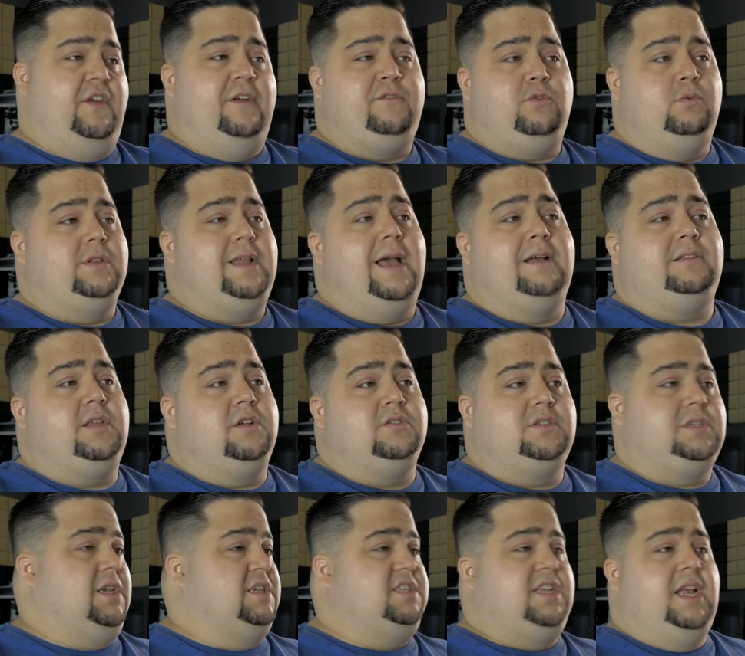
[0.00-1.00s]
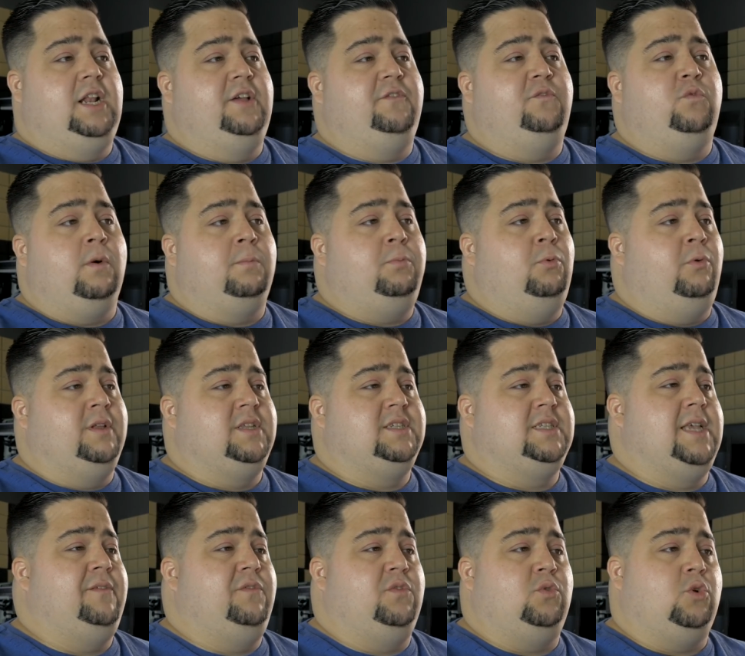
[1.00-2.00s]
everyone out there is hitting
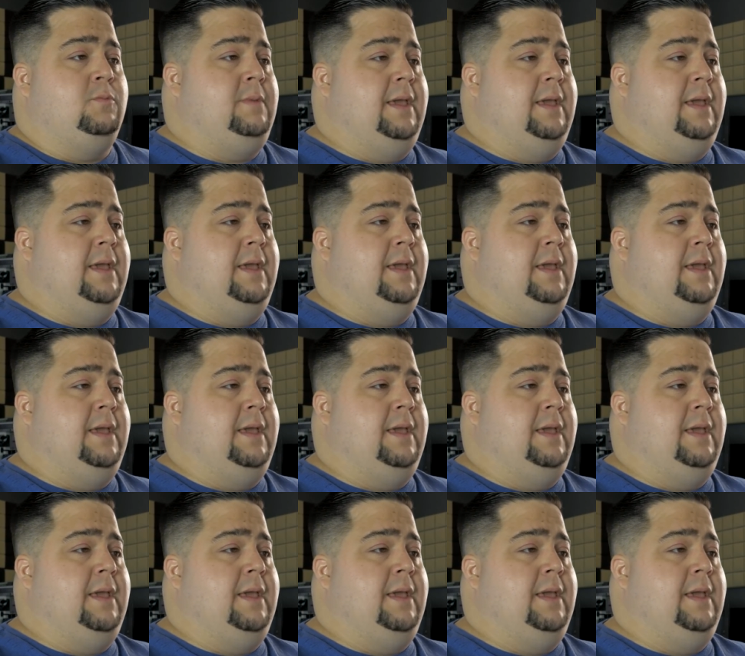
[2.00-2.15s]
4.7 or